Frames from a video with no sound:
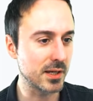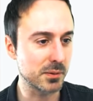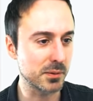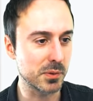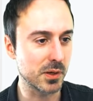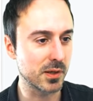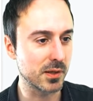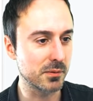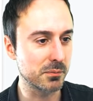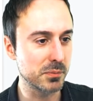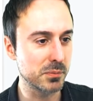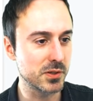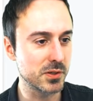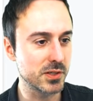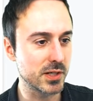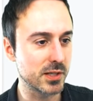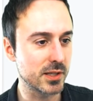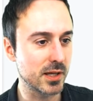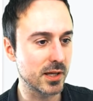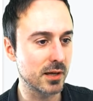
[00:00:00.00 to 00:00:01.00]
brother.
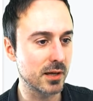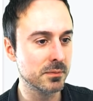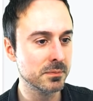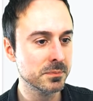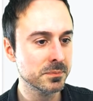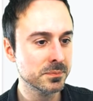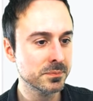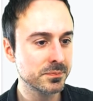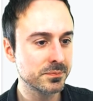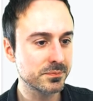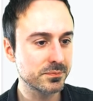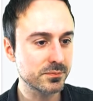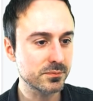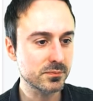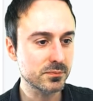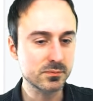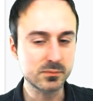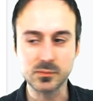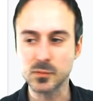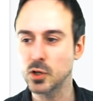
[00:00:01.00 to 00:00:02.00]
Appreciate that.
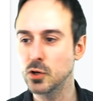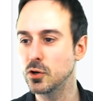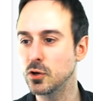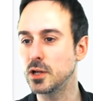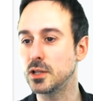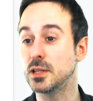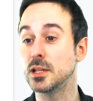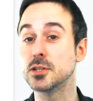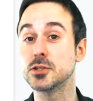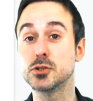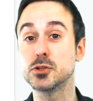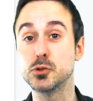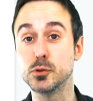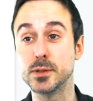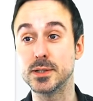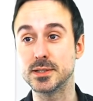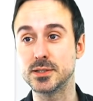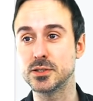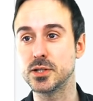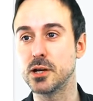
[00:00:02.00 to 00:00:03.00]
All right, let's do
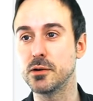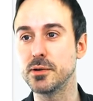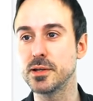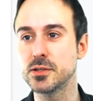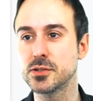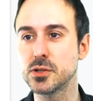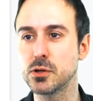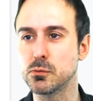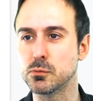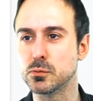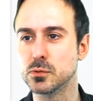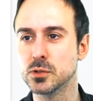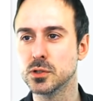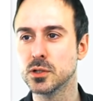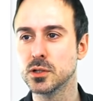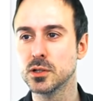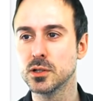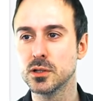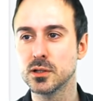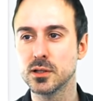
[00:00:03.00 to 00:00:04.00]
this, shall we? So,
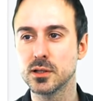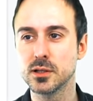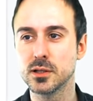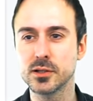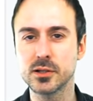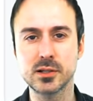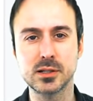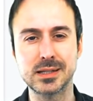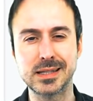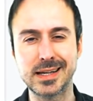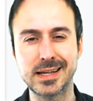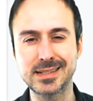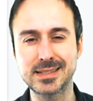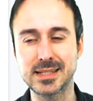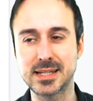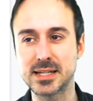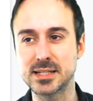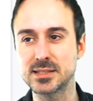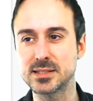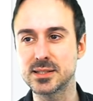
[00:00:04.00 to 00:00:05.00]
you're gonna like
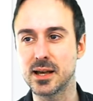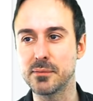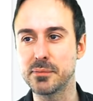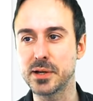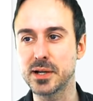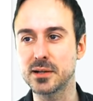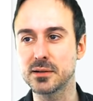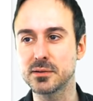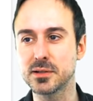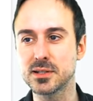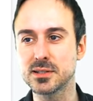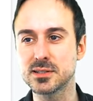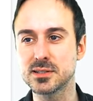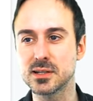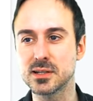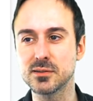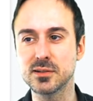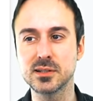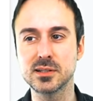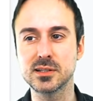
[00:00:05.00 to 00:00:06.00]
today's topic because
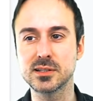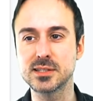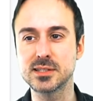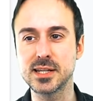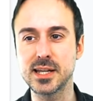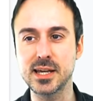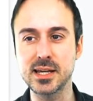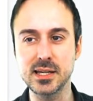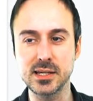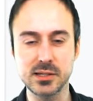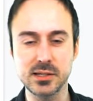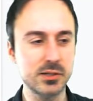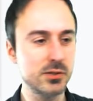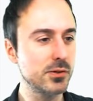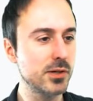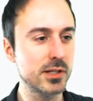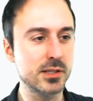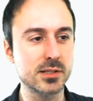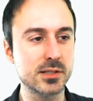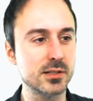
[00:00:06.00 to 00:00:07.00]
today you
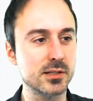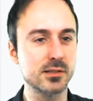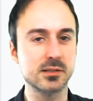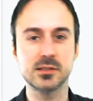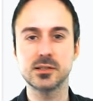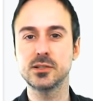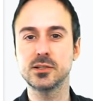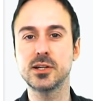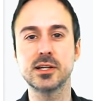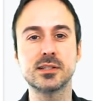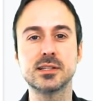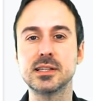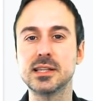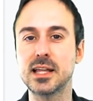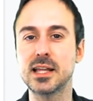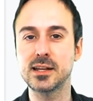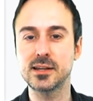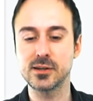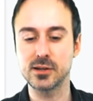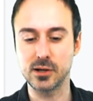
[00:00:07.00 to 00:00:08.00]
get to you get to
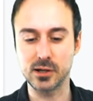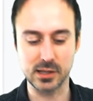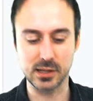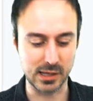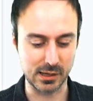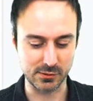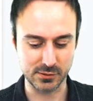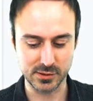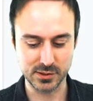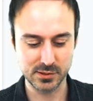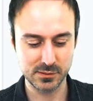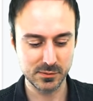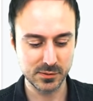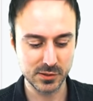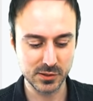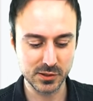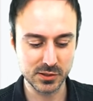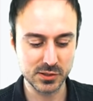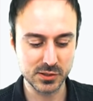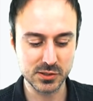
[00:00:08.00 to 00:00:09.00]
let it all out.
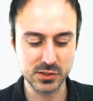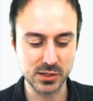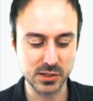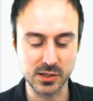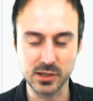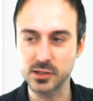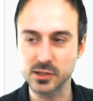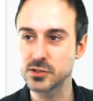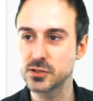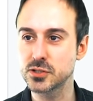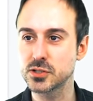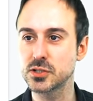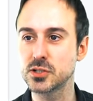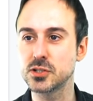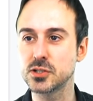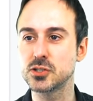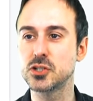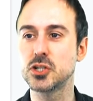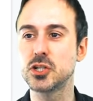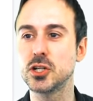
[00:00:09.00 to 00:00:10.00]
You're just gonna you're just gonna
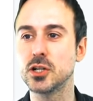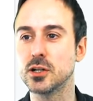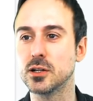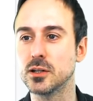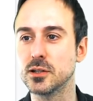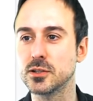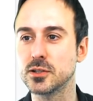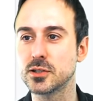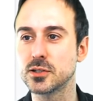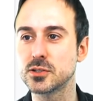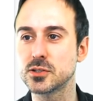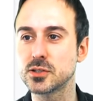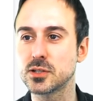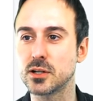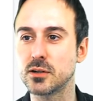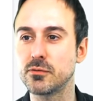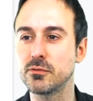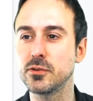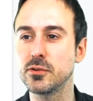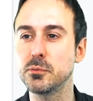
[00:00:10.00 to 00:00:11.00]
chill. You're just
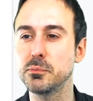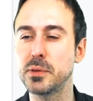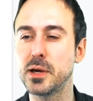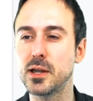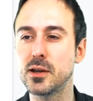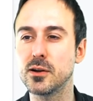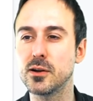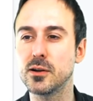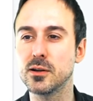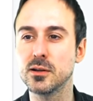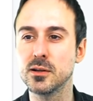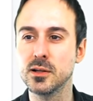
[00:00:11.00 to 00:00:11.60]
gonna feel better.